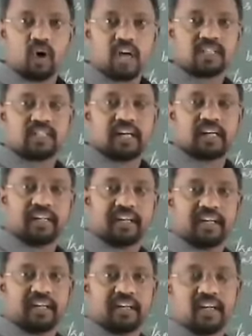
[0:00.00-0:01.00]
Cos
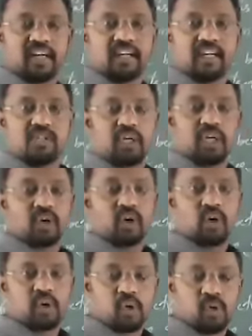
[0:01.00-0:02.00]
30 is
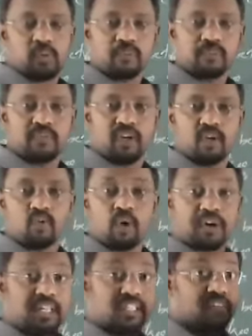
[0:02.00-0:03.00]
equal to,
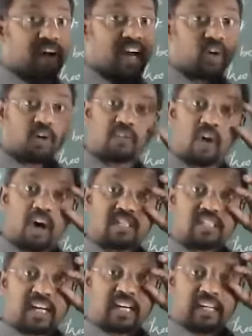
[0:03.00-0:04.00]
what is the value of cos
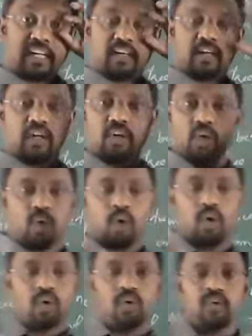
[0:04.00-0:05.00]
30? You
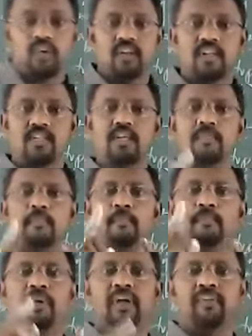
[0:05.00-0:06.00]
don't know.
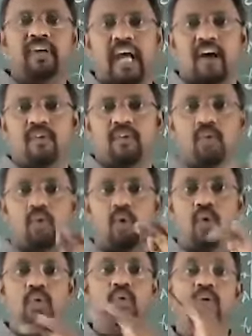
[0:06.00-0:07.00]
Simply we have to
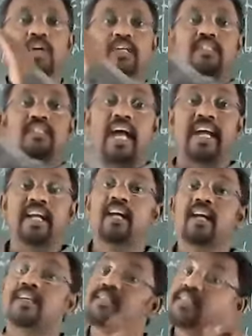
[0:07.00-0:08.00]
go to
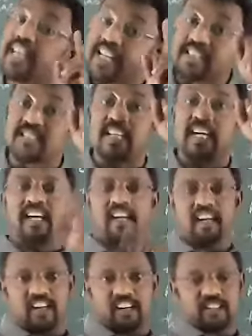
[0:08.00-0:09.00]
sin
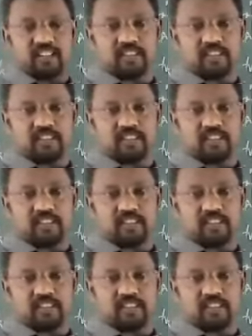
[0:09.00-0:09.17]
60.